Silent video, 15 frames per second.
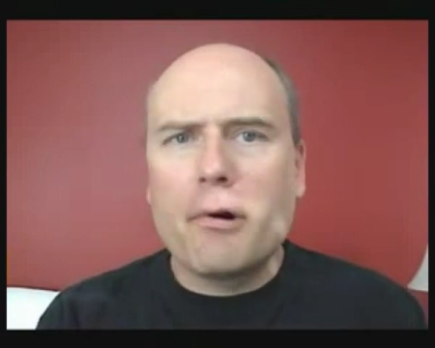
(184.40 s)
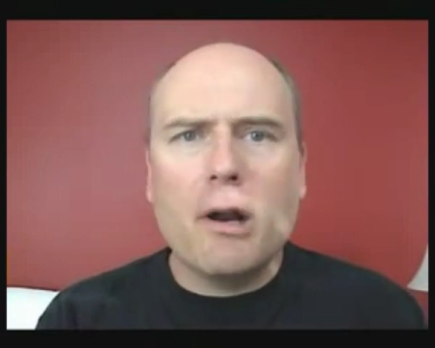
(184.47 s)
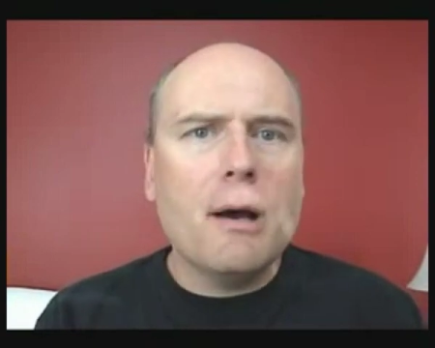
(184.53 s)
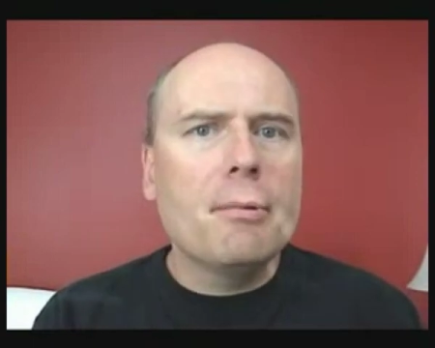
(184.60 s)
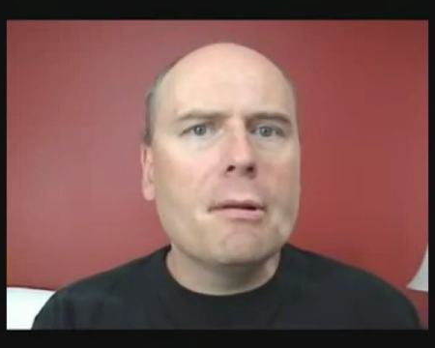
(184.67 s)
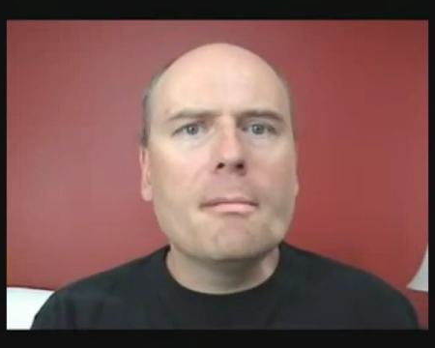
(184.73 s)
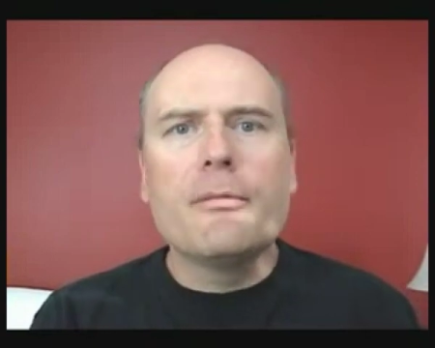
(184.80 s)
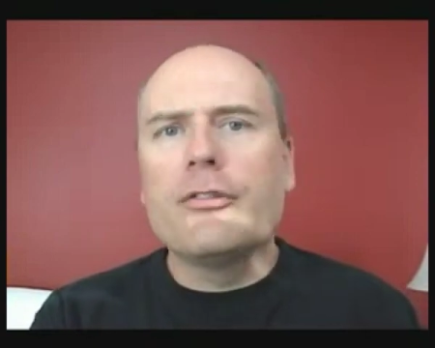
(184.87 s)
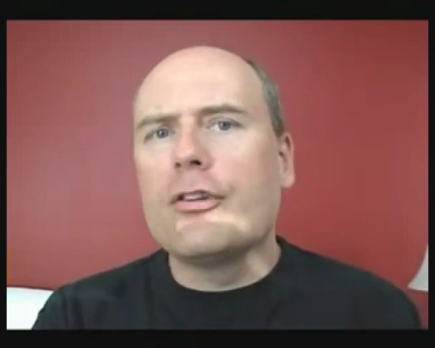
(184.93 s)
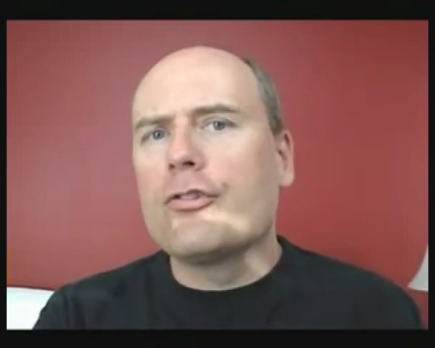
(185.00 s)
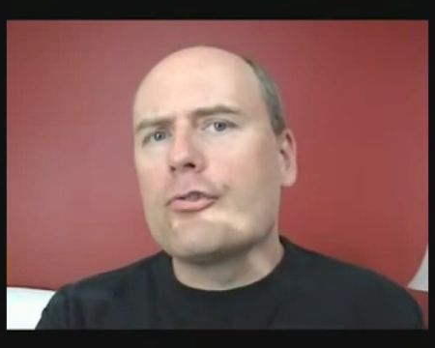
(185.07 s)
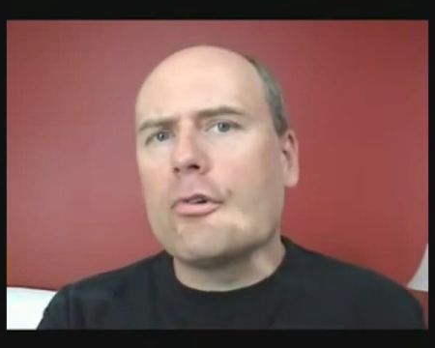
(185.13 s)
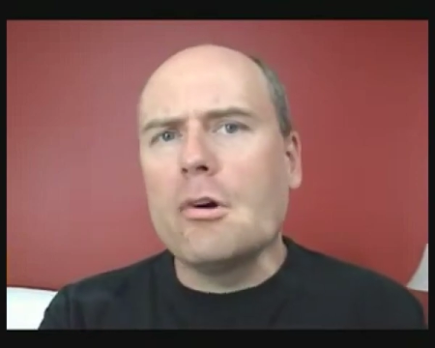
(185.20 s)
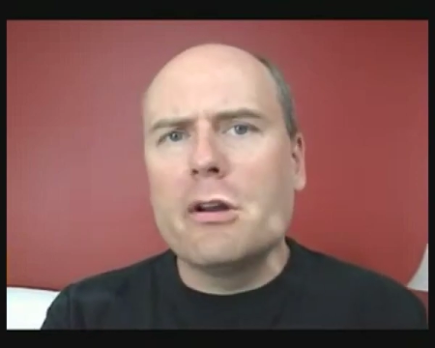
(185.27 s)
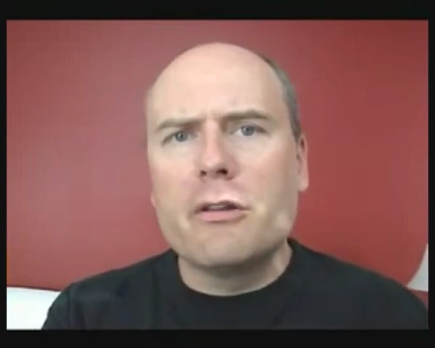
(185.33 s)
problems,
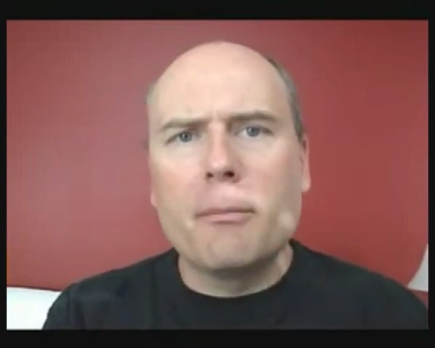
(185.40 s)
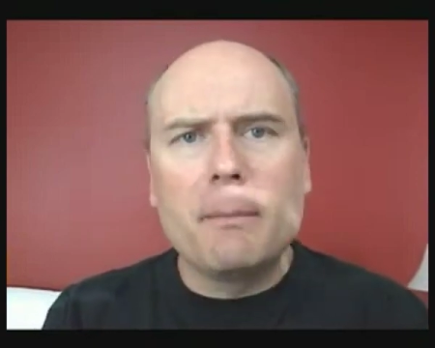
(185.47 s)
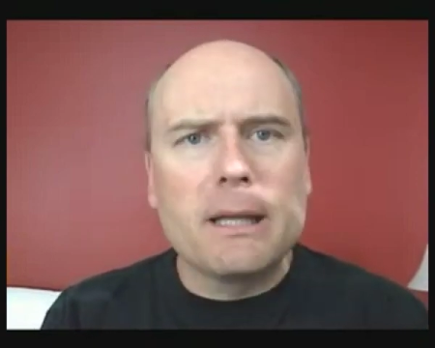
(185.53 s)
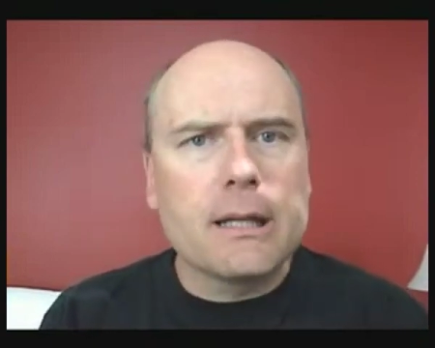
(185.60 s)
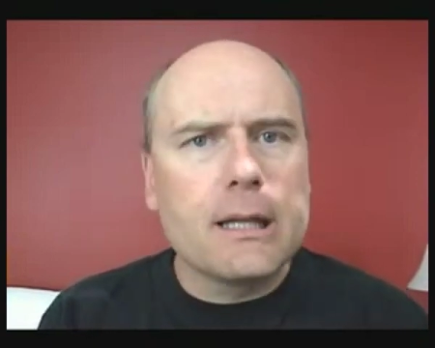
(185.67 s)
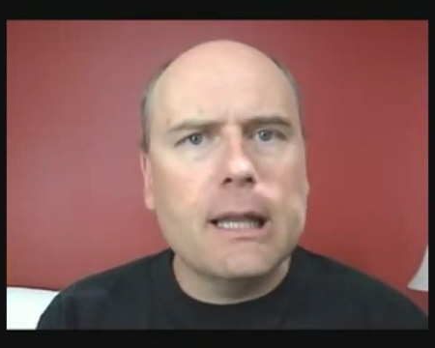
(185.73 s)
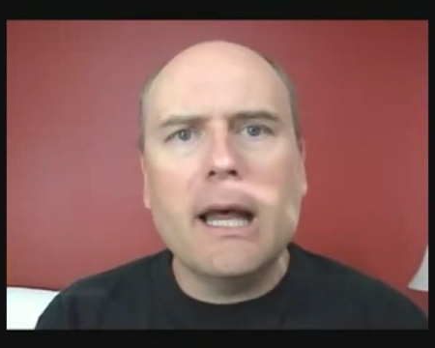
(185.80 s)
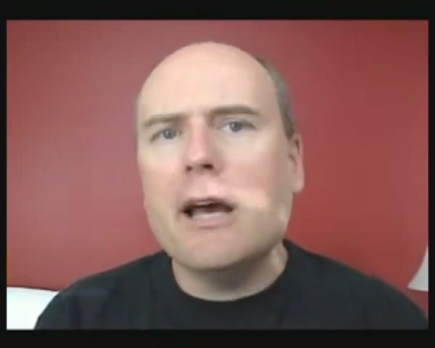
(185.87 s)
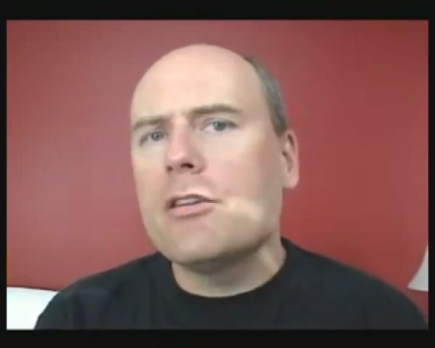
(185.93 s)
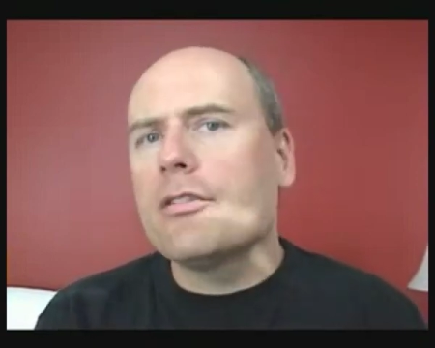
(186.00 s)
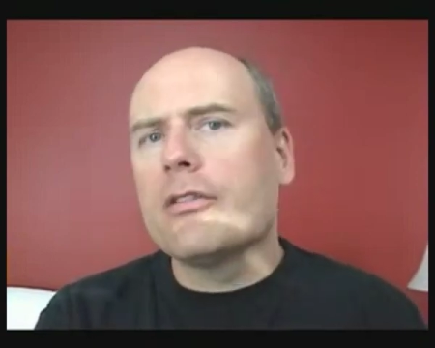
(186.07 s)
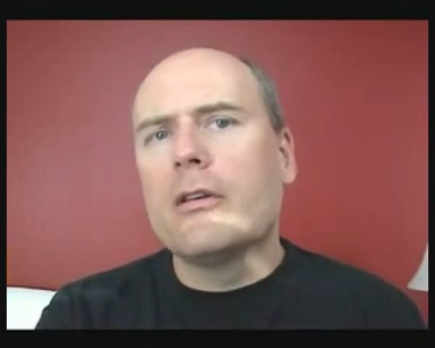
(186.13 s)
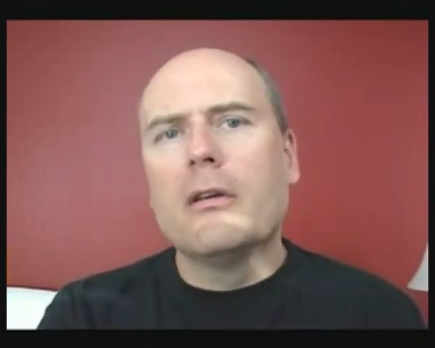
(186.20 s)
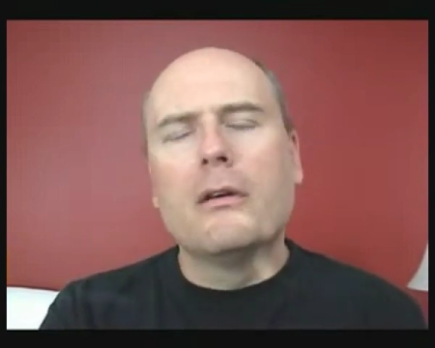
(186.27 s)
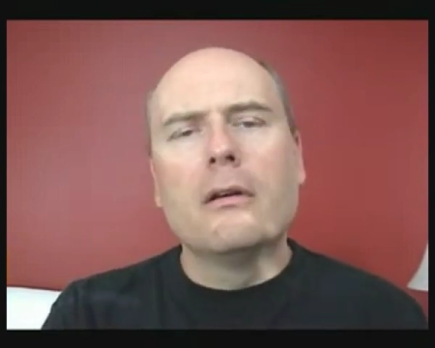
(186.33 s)
destroyed the middle
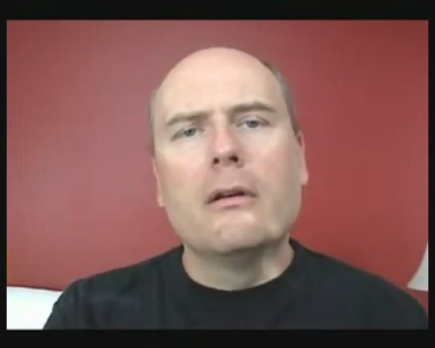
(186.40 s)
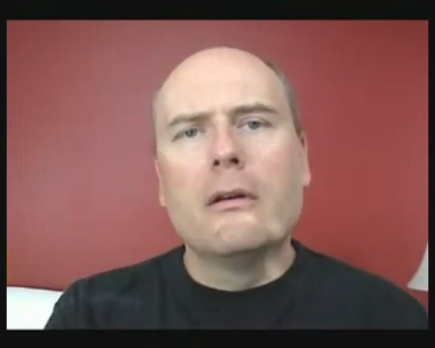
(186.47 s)
class,